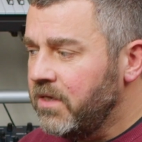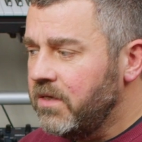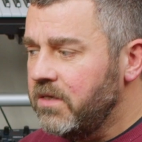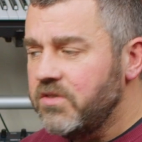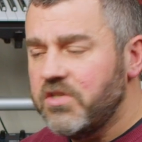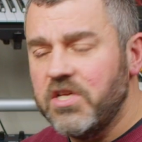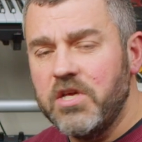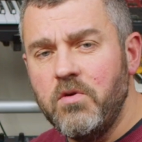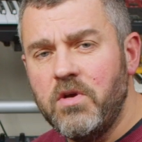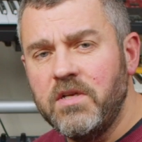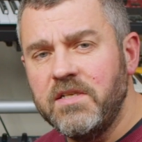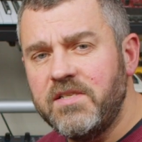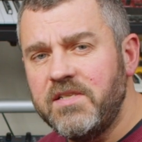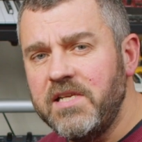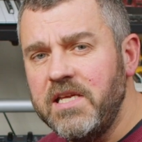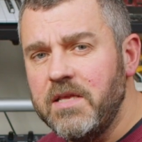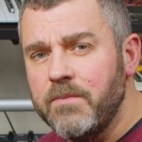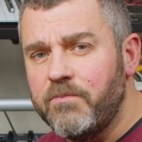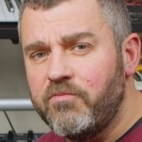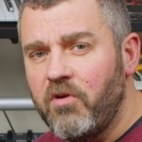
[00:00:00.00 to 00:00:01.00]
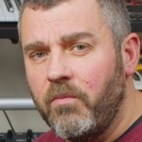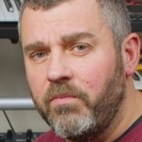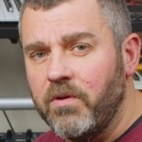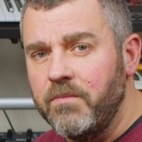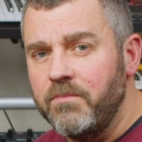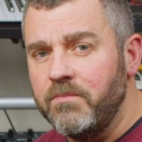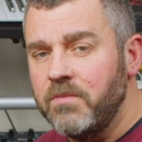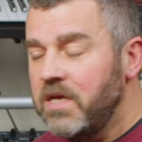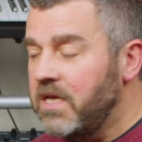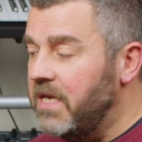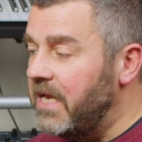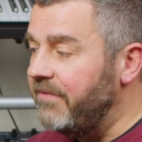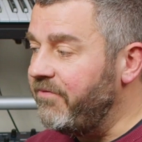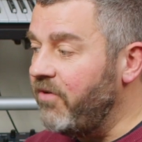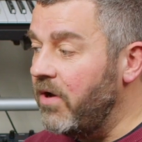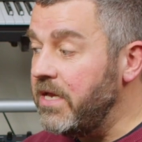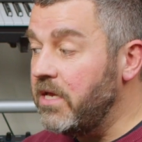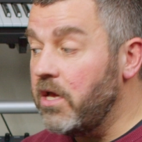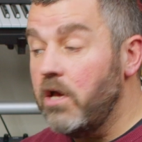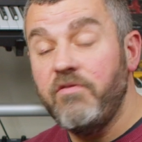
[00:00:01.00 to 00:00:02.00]
So you can see the problem. If
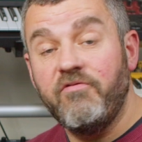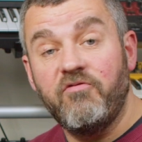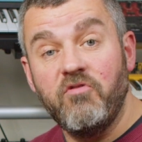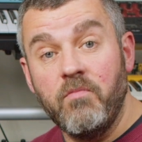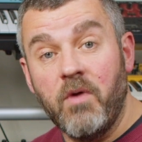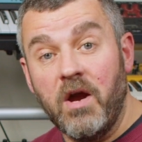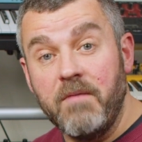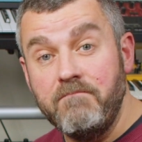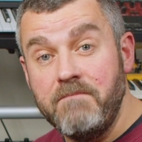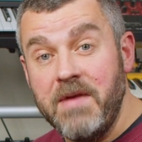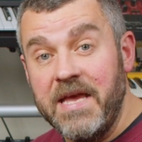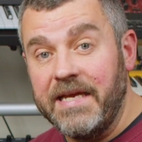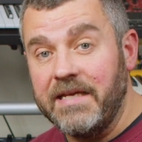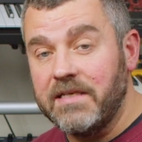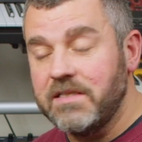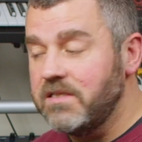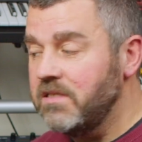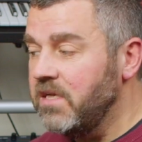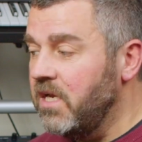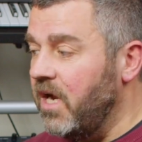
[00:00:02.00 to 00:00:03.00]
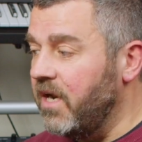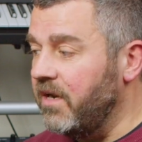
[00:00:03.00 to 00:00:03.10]
I go through my mix